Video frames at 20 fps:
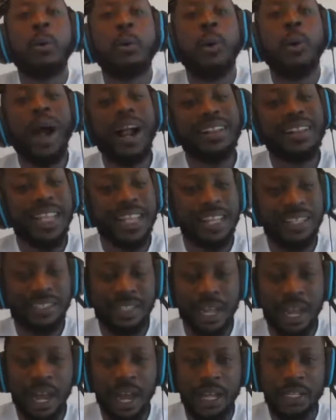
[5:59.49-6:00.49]
What this
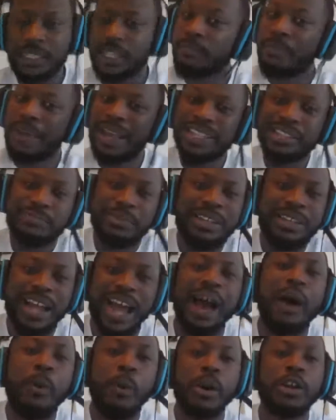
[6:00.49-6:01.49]
does, it makes me
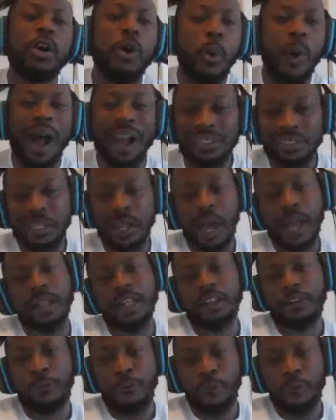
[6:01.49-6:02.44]
not want to watch college